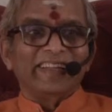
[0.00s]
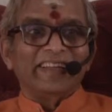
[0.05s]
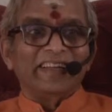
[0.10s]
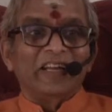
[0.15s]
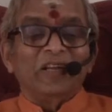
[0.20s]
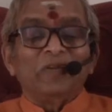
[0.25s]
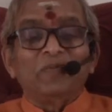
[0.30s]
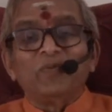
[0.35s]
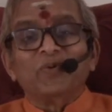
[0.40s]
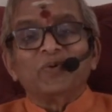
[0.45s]

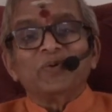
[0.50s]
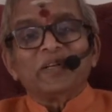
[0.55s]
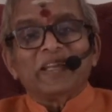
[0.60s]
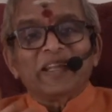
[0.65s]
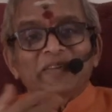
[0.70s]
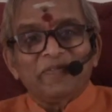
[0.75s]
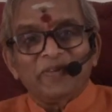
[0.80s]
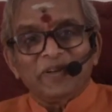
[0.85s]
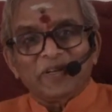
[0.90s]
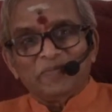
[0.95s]
It won't
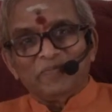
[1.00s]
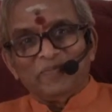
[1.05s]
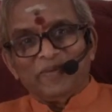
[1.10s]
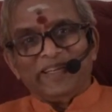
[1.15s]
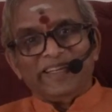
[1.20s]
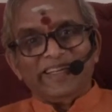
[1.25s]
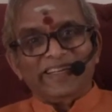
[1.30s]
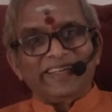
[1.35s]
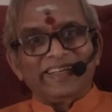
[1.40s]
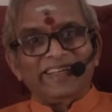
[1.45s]
affect
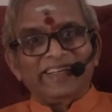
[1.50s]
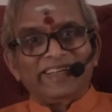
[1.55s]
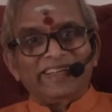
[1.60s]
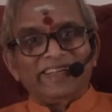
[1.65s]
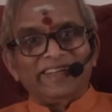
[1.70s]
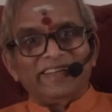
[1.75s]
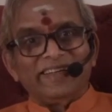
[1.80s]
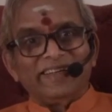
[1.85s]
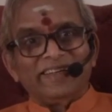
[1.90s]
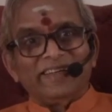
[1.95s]
me.
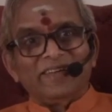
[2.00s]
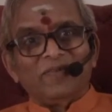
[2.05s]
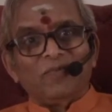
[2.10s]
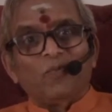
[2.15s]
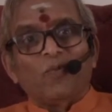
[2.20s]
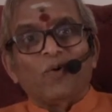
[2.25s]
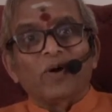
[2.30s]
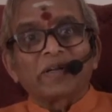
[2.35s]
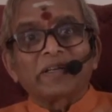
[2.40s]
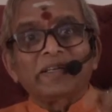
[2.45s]

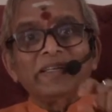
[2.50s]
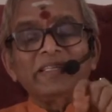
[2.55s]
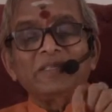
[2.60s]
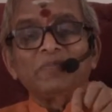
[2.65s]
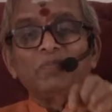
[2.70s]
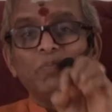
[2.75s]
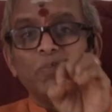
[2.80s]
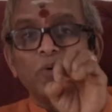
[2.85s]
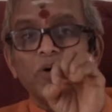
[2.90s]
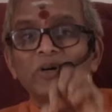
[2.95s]
What is
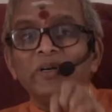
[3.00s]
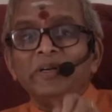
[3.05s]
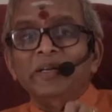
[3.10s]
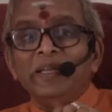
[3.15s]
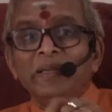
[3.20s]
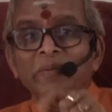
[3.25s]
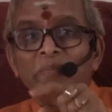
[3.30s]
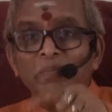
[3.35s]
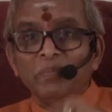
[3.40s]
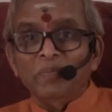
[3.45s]

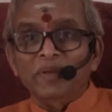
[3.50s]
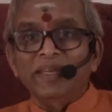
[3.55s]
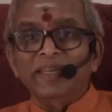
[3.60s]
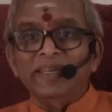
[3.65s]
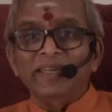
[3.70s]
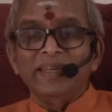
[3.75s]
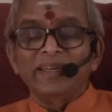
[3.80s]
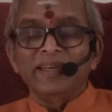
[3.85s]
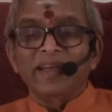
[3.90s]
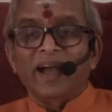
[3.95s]
burning
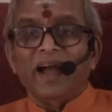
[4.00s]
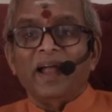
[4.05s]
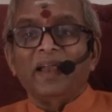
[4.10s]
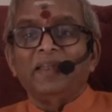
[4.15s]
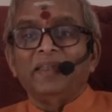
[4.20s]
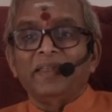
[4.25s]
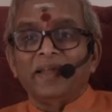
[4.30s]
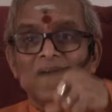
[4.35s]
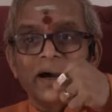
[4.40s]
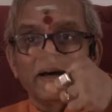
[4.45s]
me
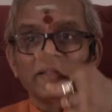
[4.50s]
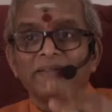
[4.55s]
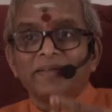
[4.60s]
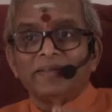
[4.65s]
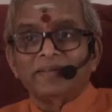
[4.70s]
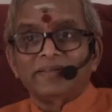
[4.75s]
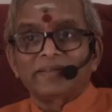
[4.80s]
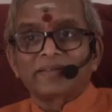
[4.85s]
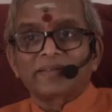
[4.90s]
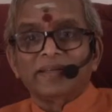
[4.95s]
and
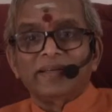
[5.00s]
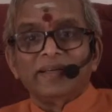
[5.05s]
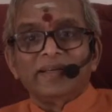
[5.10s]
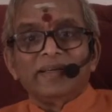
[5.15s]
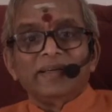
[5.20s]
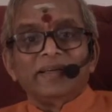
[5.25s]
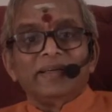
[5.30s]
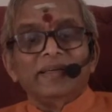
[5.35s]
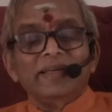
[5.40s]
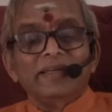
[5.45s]
others
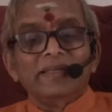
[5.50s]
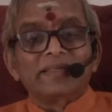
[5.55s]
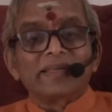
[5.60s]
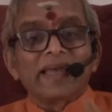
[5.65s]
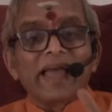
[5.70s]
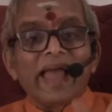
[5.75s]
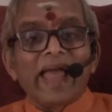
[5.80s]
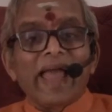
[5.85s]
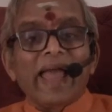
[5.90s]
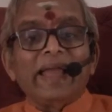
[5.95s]
is
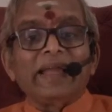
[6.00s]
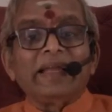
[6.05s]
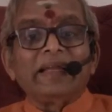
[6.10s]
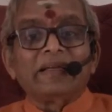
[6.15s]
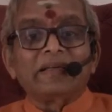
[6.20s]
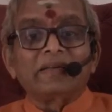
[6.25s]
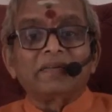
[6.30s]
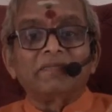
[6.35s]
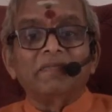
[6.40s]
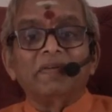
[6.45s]

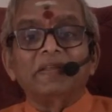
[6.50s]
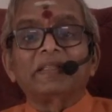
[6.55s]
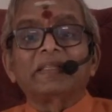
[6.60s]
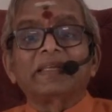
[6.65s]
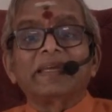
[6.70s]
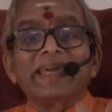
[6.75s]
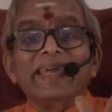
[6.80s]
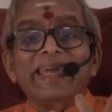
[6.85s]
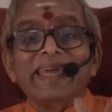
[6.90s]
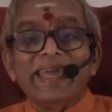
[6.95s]
anger with
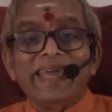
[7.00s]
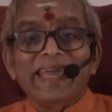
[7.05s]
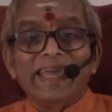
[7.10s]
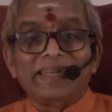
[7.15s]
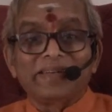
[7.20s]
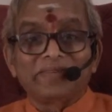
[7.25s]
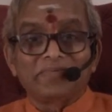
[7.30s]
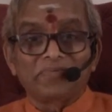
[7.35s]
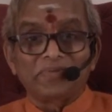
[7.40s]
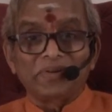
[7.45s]

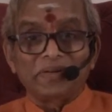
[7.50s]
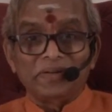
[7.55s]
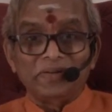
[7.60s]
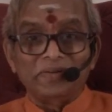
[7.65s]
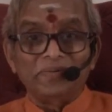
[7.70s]
hatred.